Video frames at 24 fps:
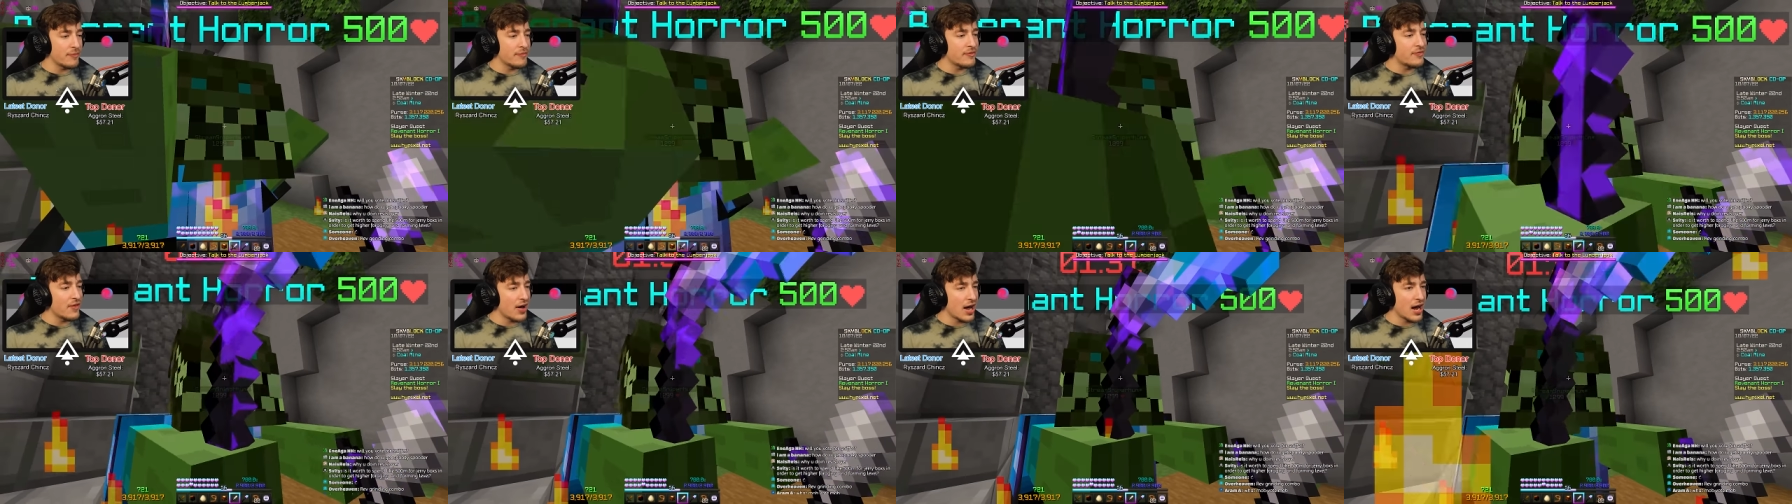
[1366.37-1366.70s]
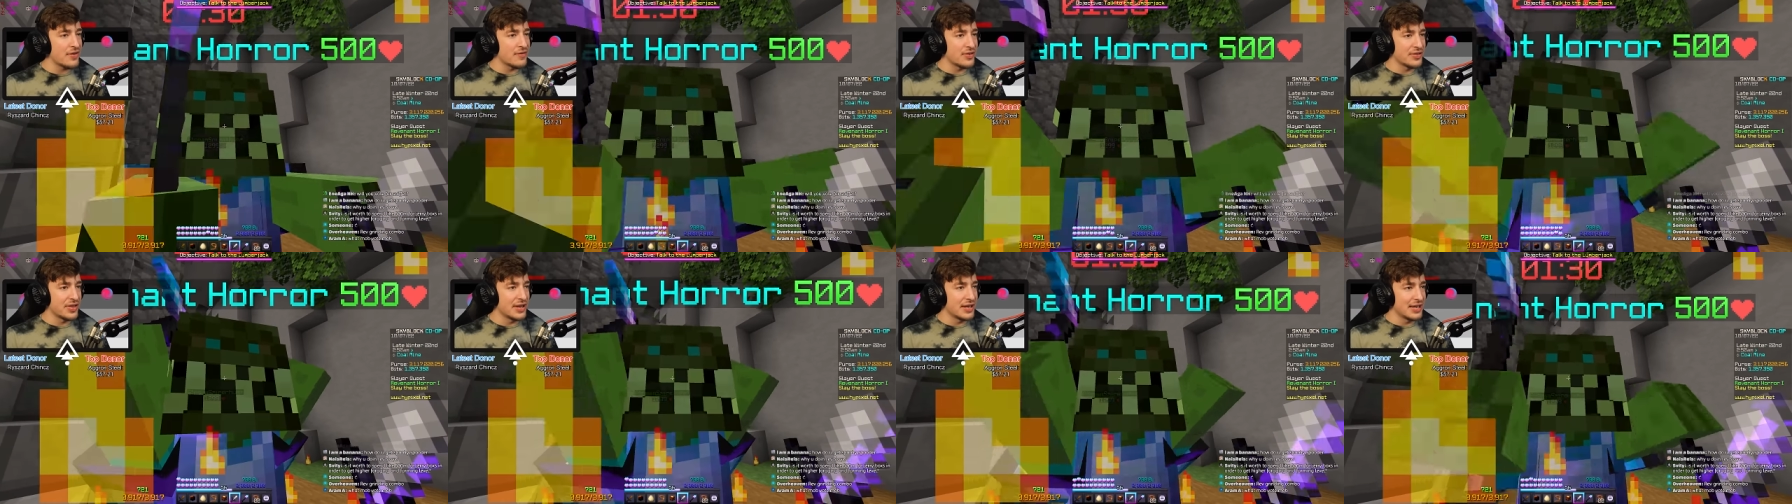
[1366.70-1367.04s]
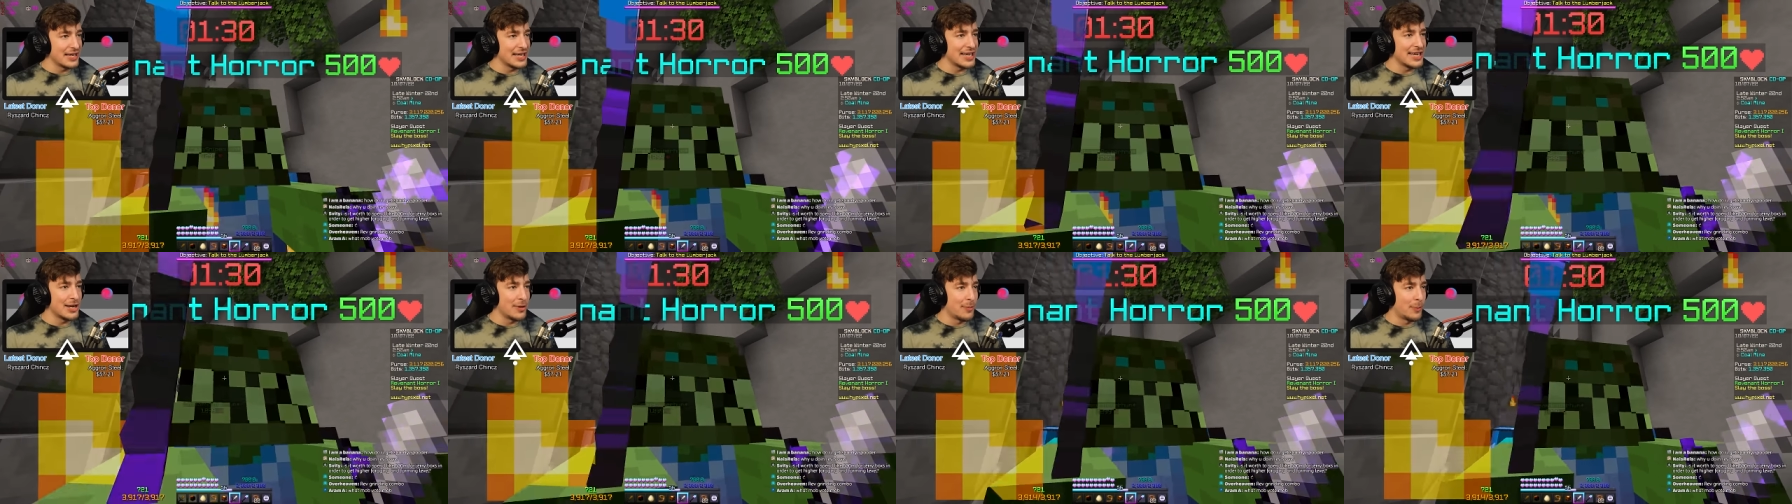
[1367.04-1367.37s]
five in the
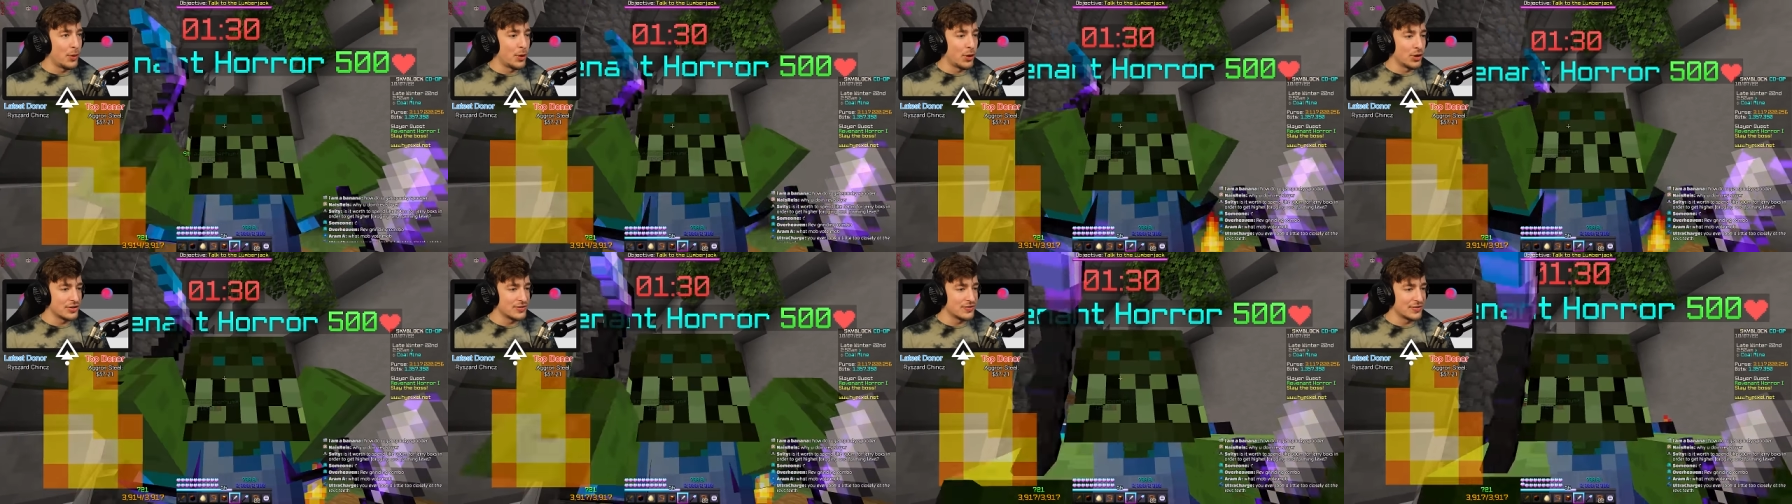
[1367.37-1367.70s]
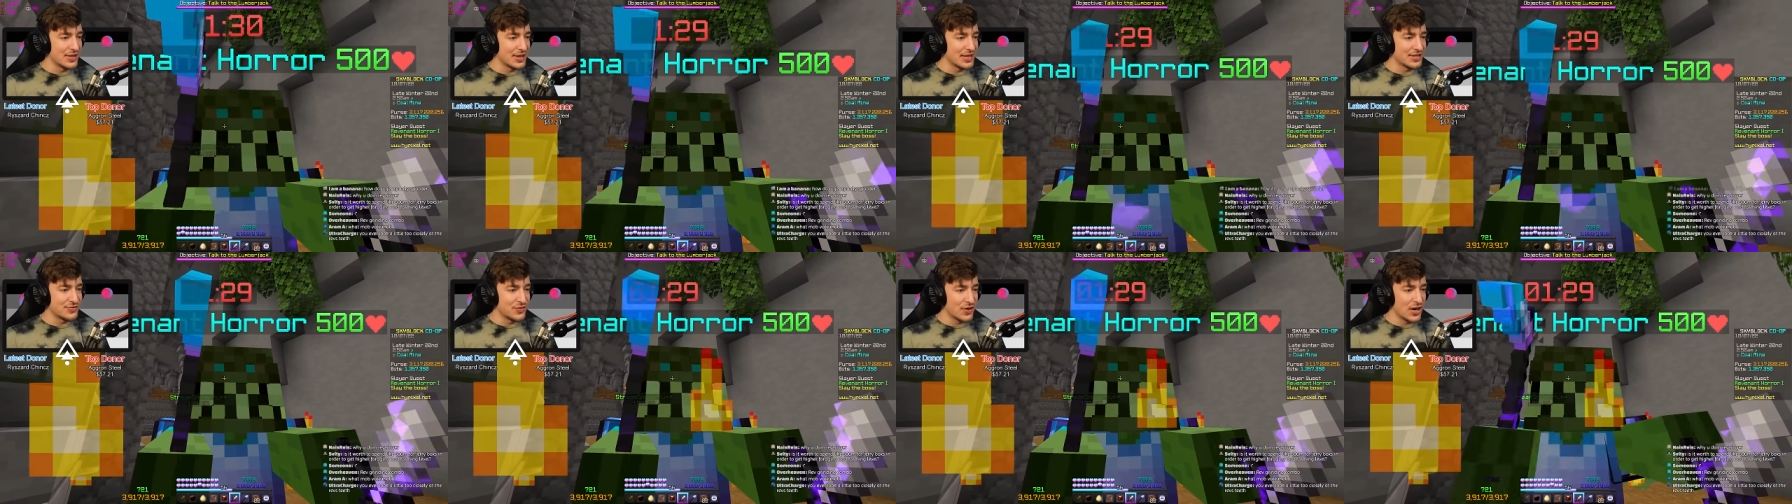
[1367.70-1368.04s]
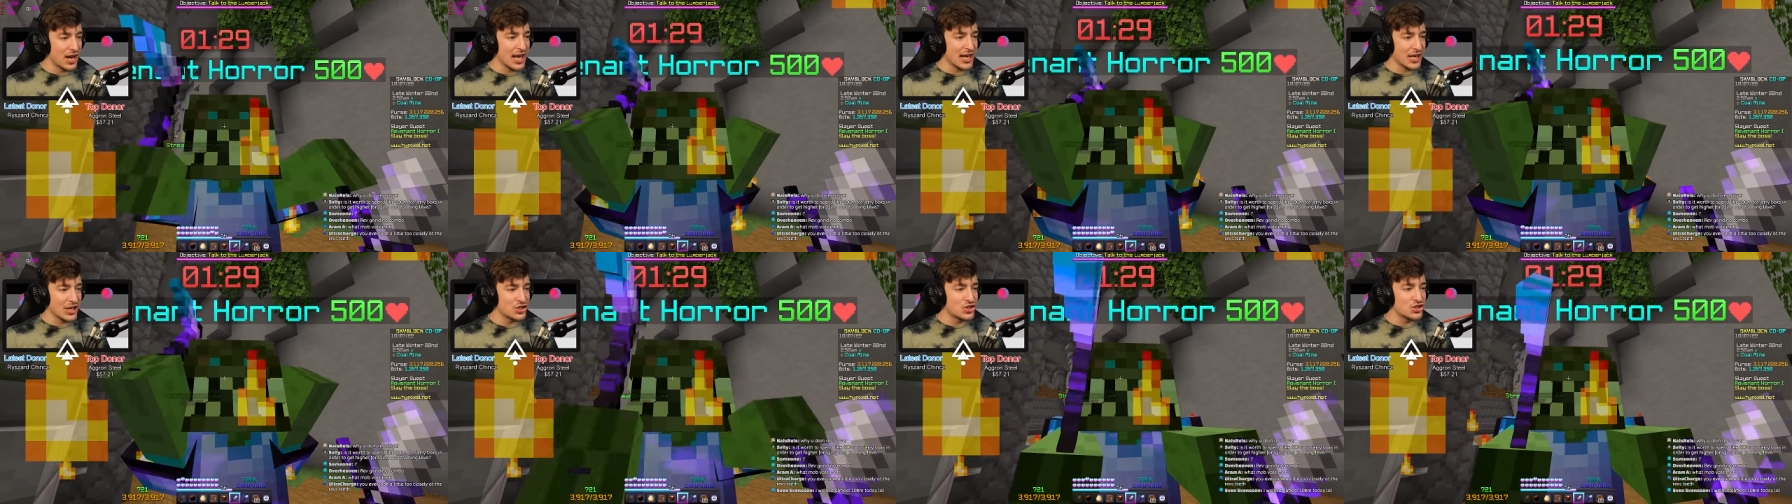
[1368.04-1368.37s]
leaderboards for this for
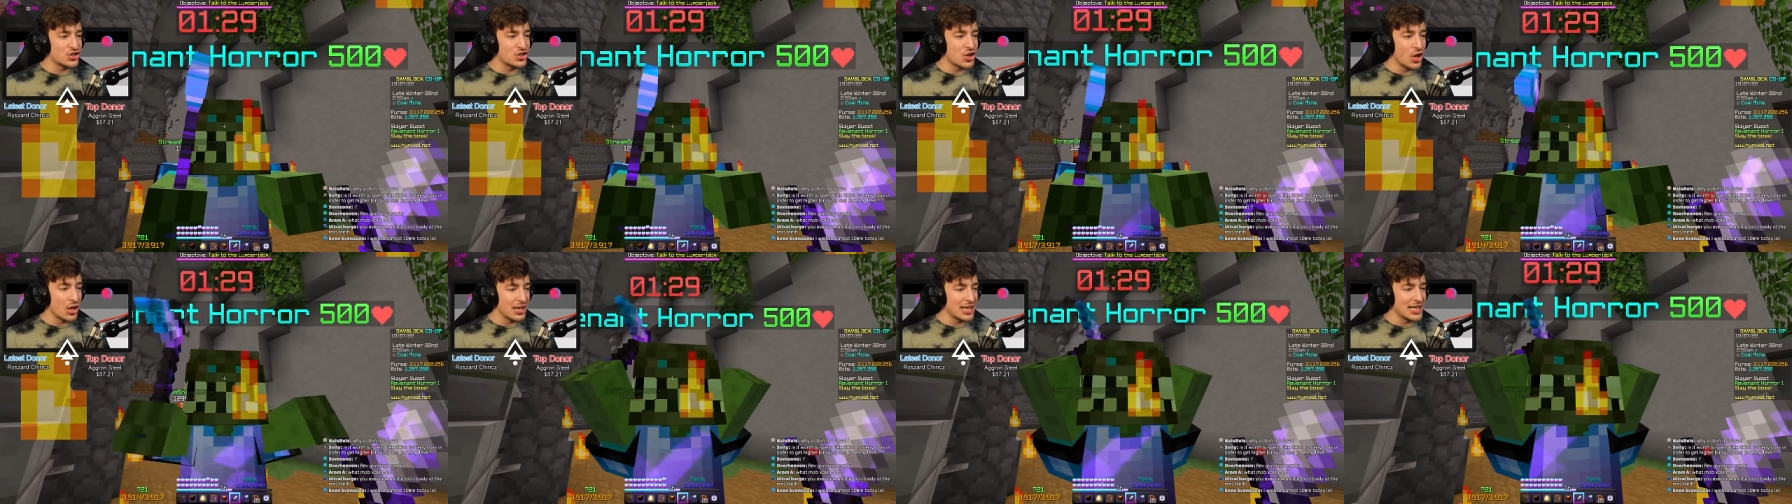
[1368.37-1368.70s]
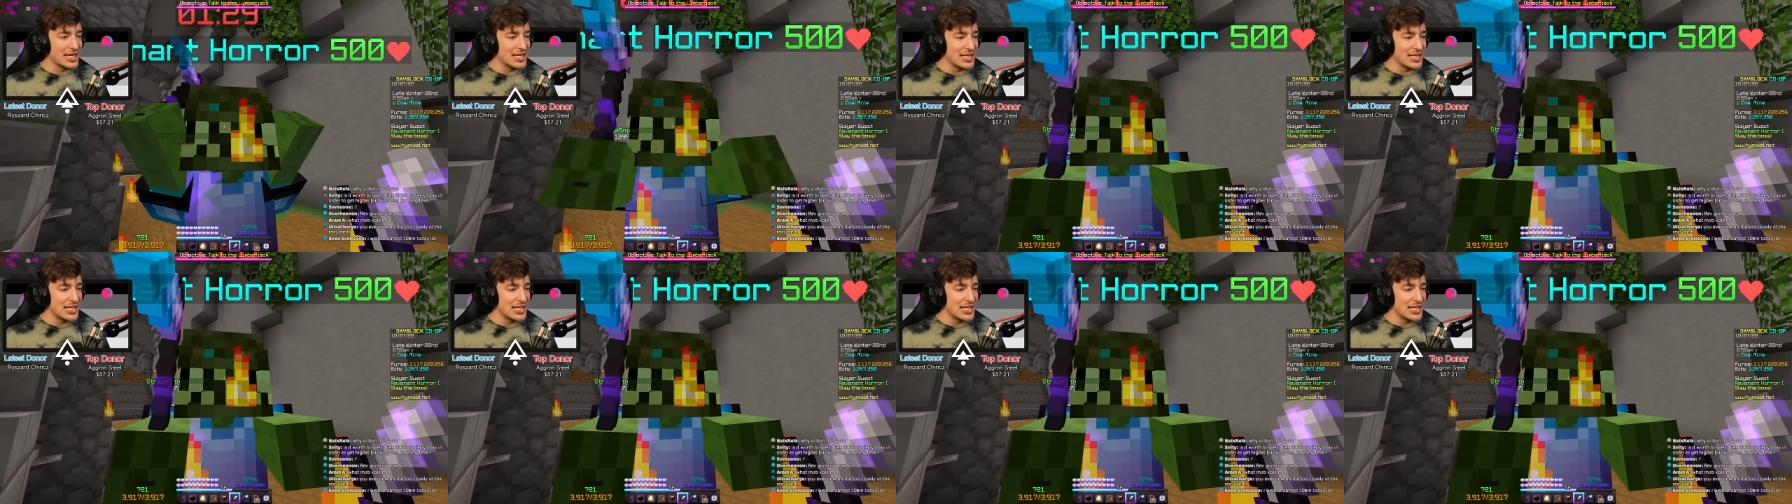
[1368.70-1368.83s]
like a solid